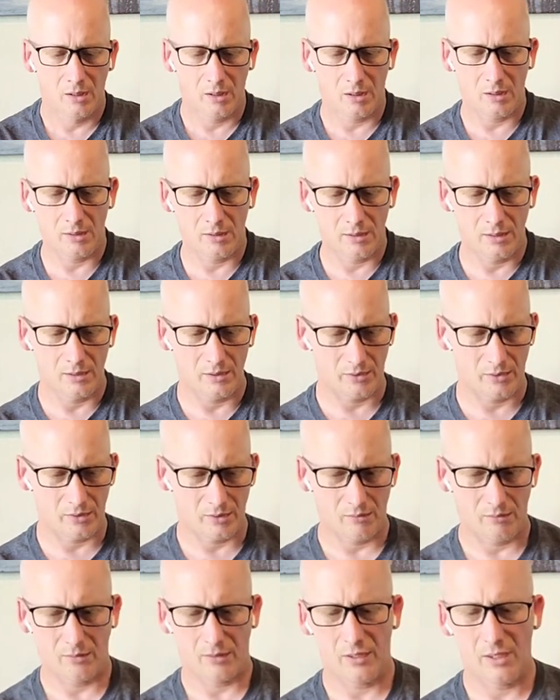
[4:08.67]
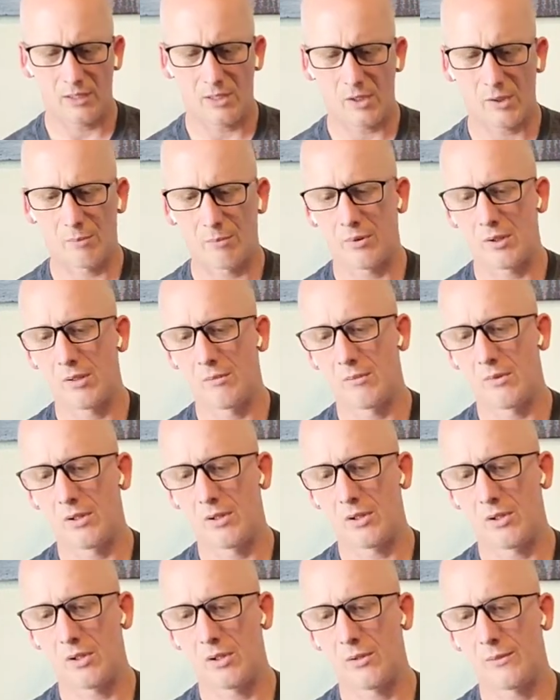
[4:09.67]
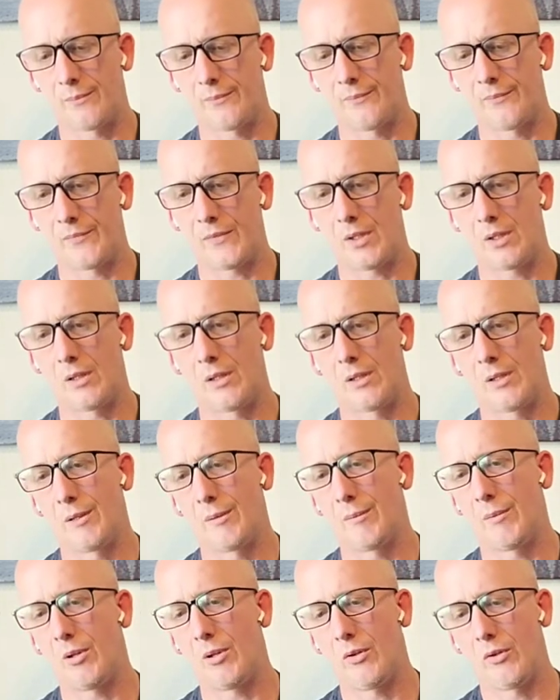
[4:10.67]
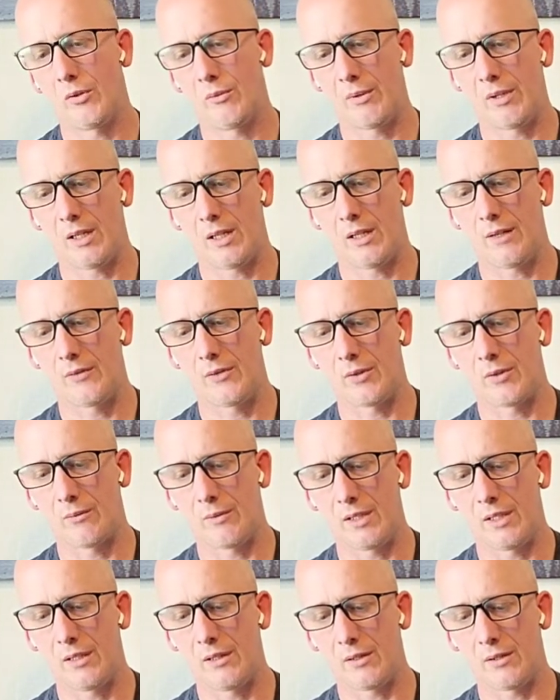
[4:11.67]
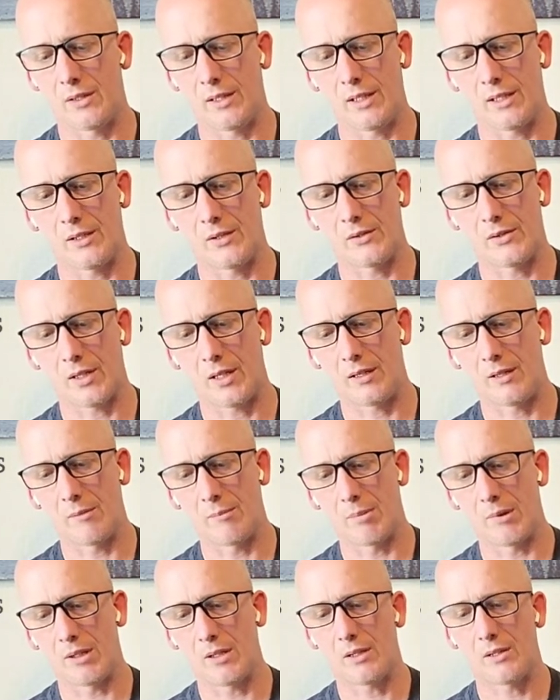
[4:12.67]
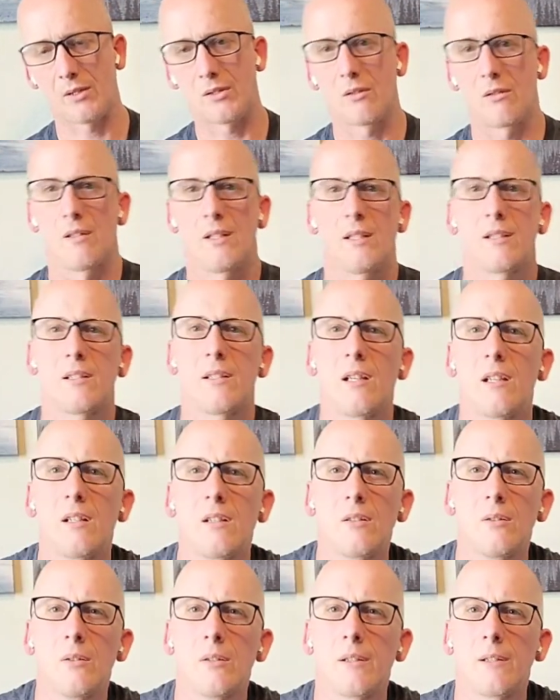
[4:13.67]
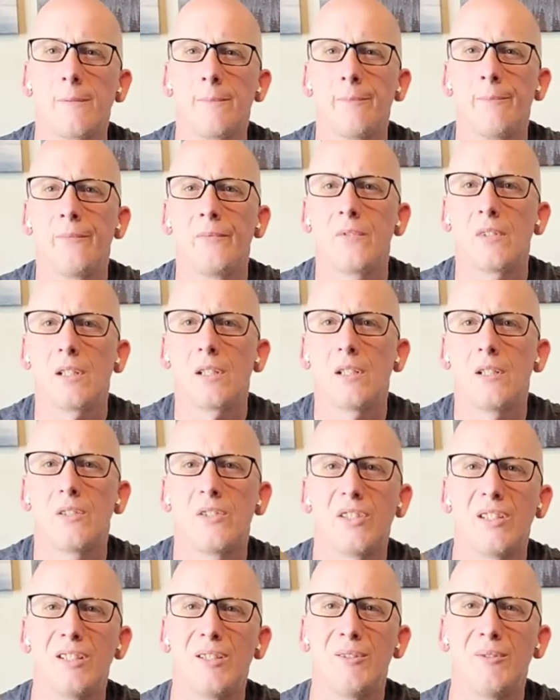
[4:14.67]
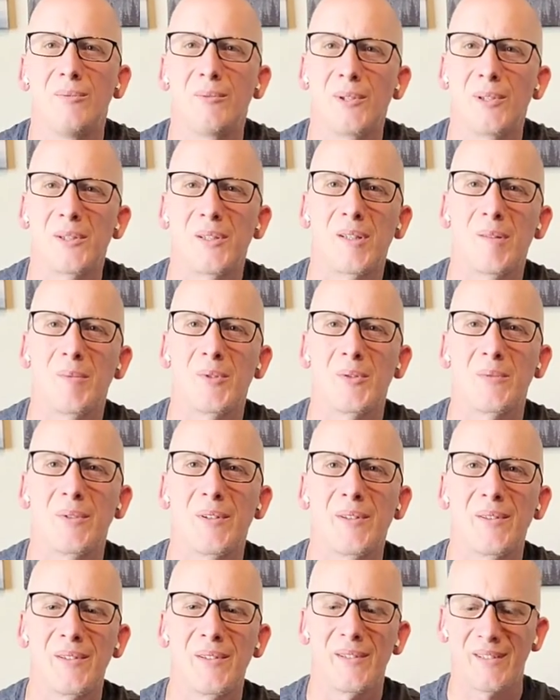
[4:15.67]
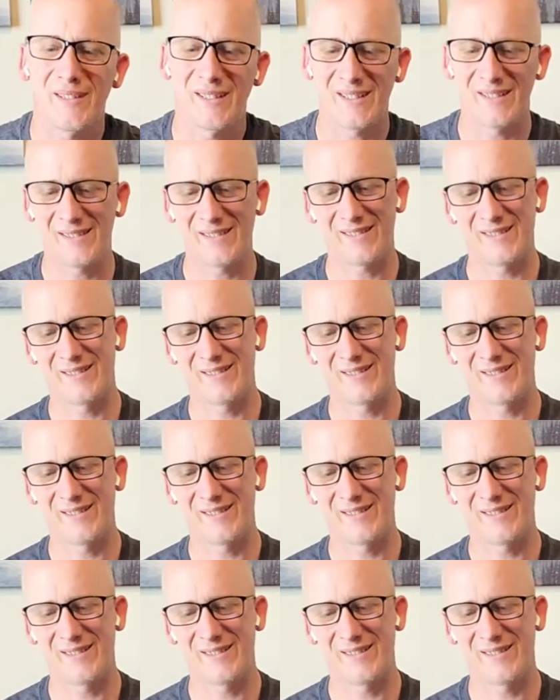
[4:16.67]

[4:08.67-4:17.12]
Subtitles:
All right, so I think that's pretty much all that we have to read on the outside of the box. So let's take a look and see what it comes with, all right?